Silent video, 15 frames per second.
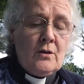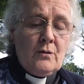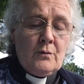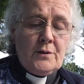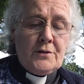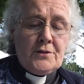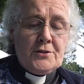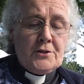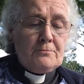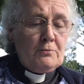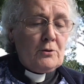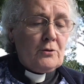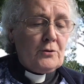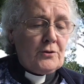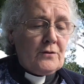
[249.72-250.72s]
with the
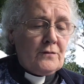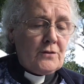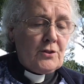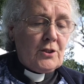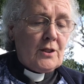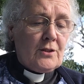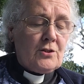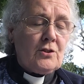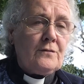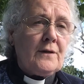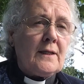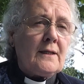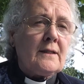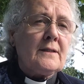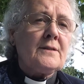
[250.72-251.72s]
support of the Church of
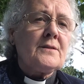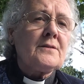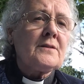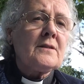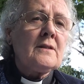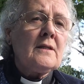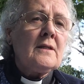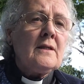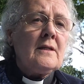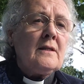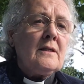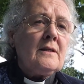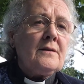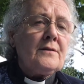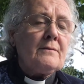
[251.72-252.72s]
England,
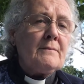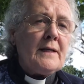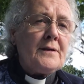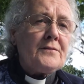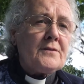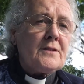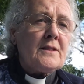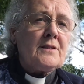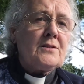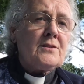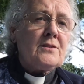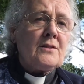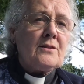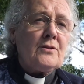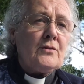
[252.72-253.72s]
the
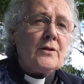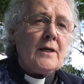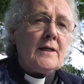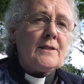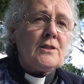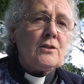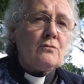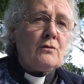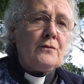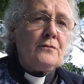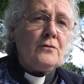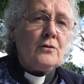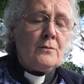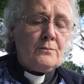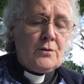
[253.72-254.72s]
Methodist and United
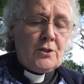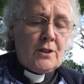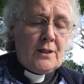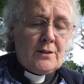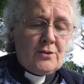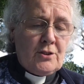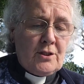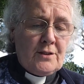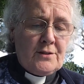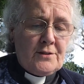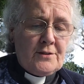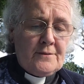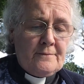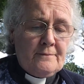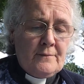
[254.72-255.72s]
Reformed
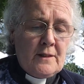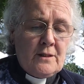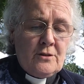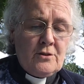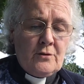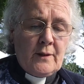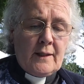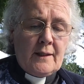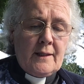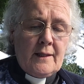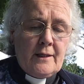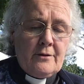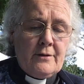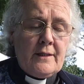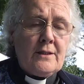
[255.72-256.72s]
Churches, to
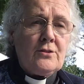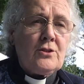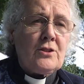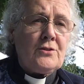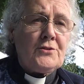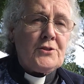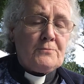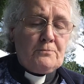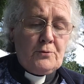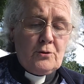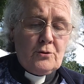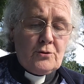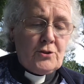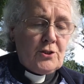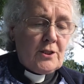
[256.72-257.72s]
encourage and
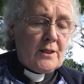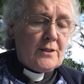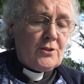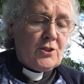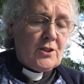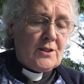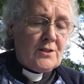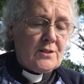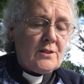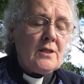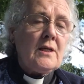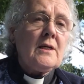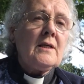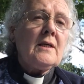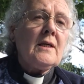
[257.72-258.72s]
support churches
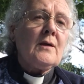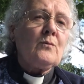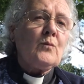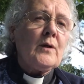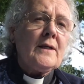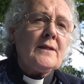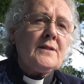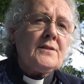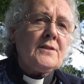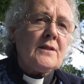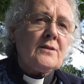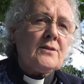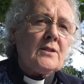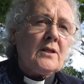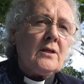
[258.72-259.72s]
in
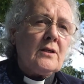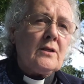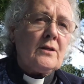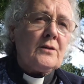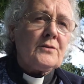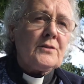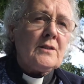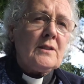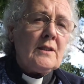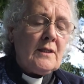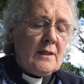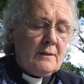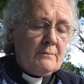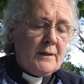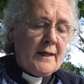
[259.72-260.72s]
witnessing to God
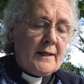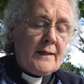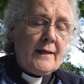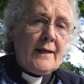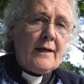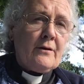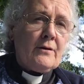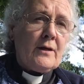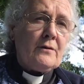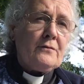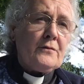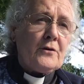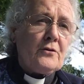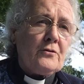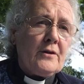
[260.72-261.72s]
by caring
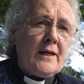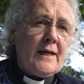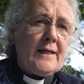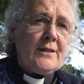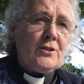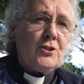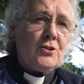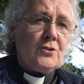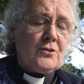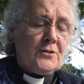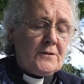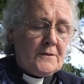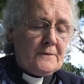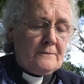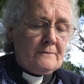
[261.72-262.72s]
for creation.